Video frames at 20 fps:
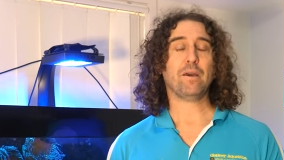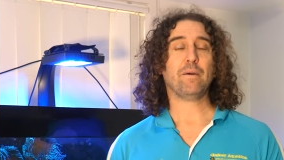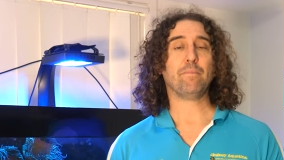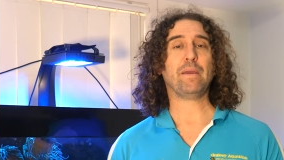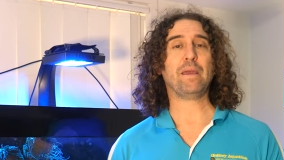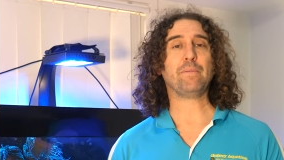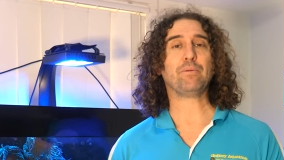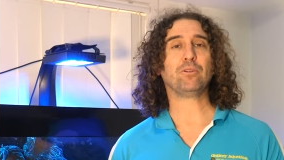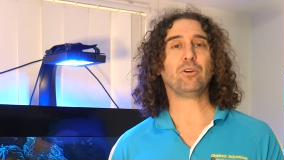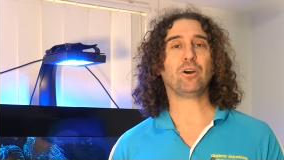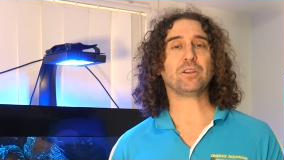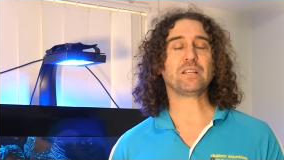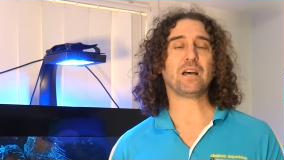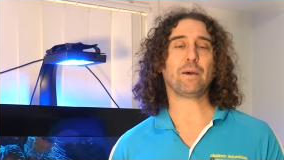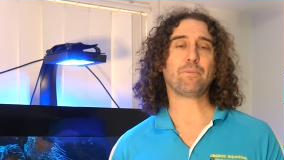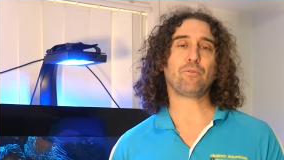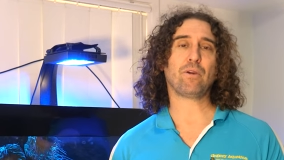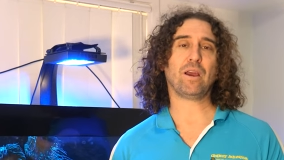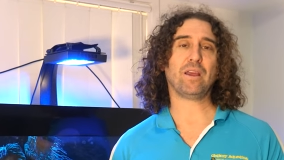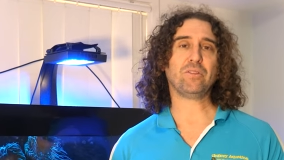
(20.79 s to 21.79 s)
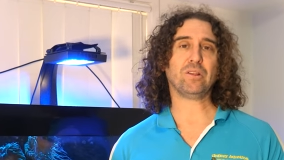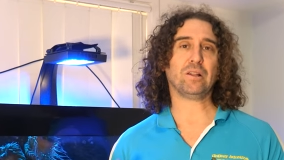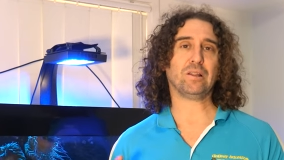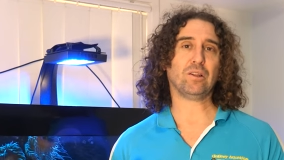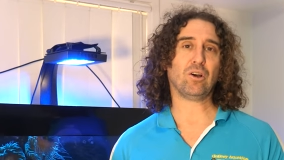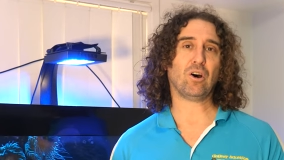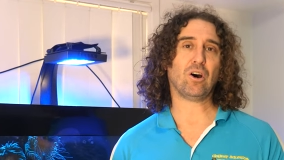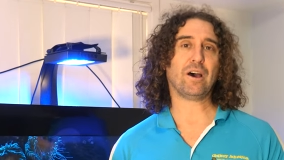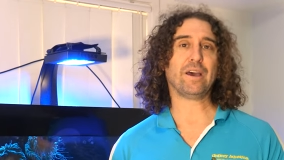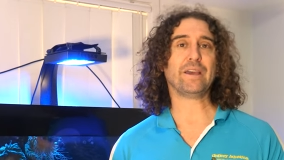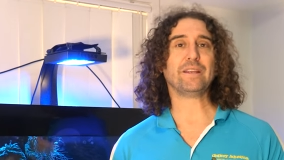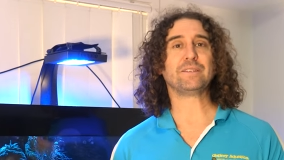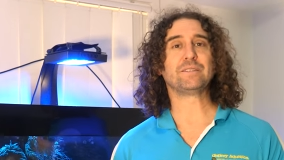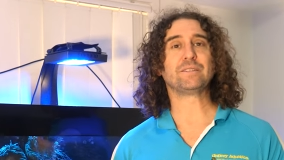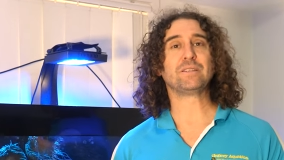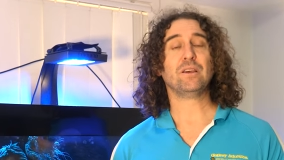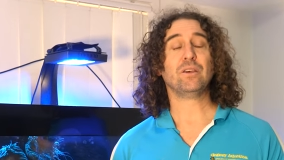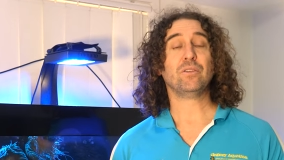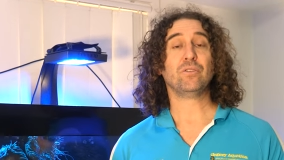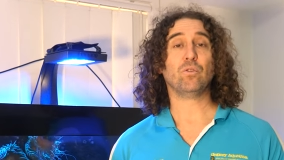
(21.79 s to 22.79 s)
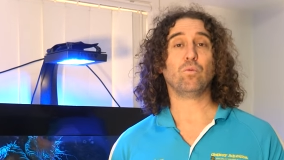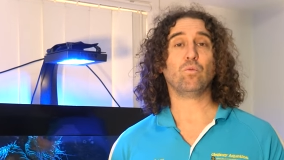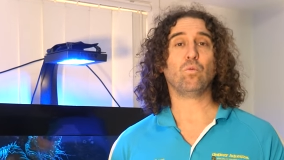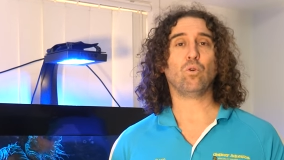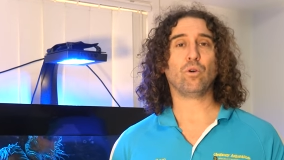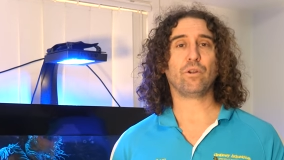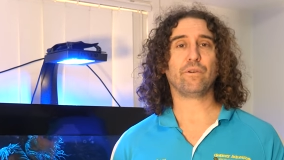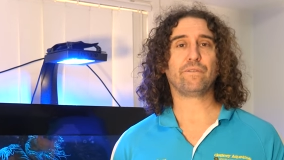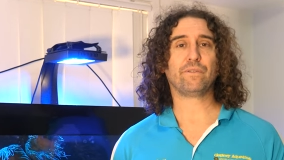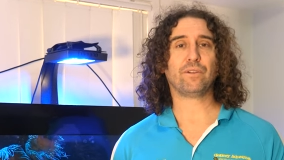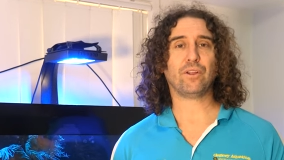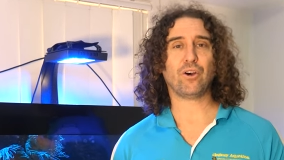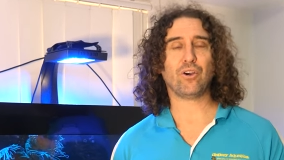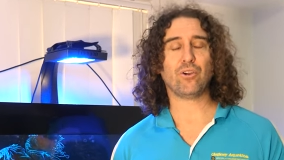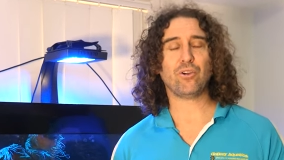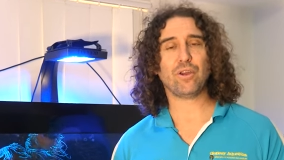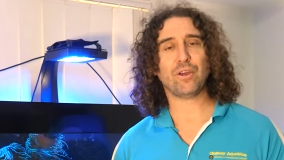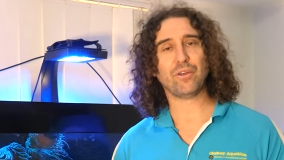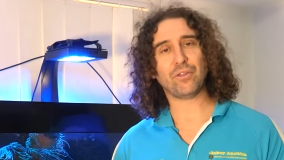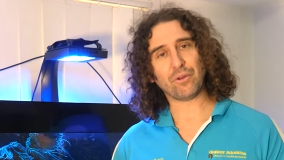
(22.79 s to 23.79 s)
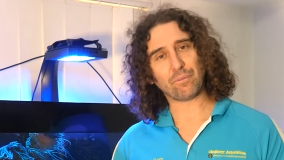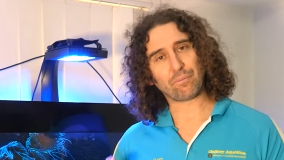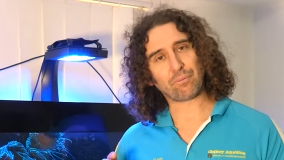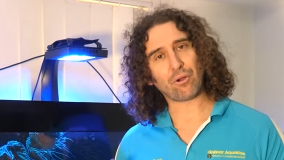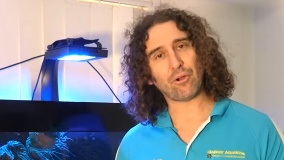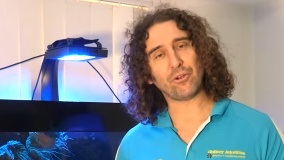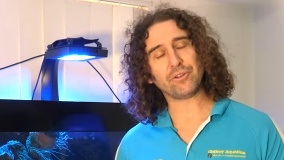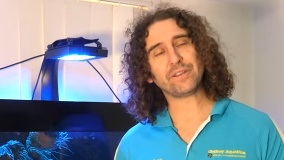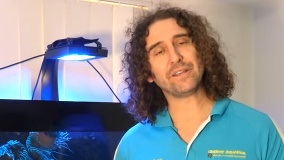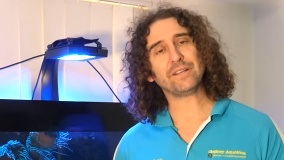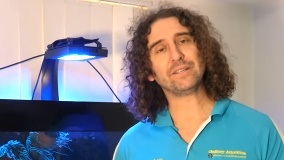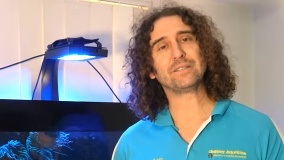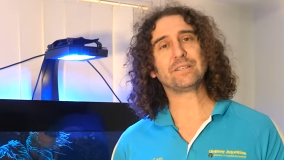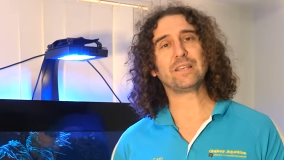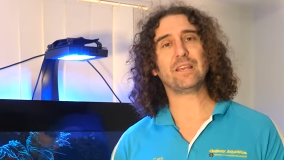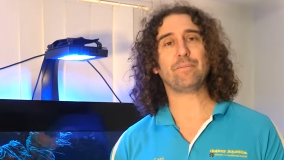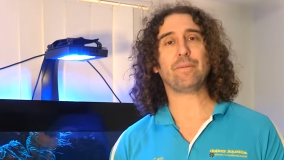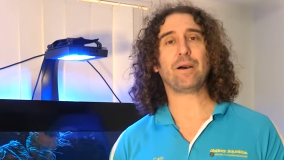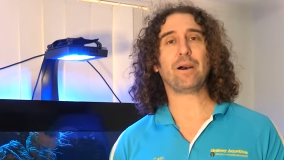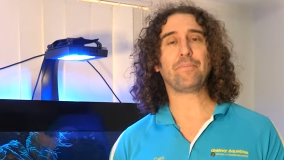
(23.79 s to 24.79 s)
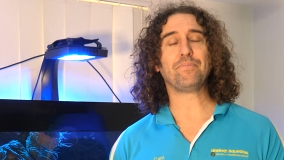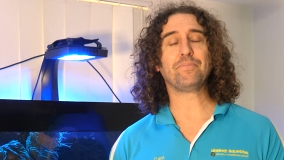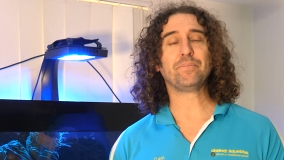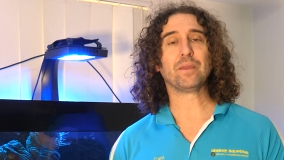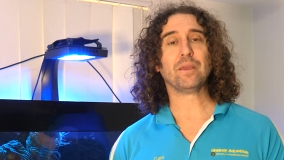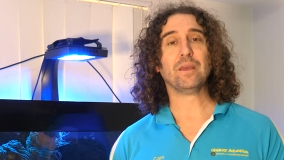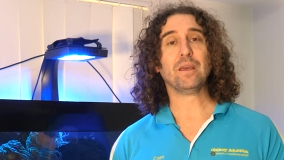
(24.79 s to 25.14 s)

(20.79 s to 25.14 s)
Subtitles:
People like to upgrade the lights, the water flow, the protein skimmer.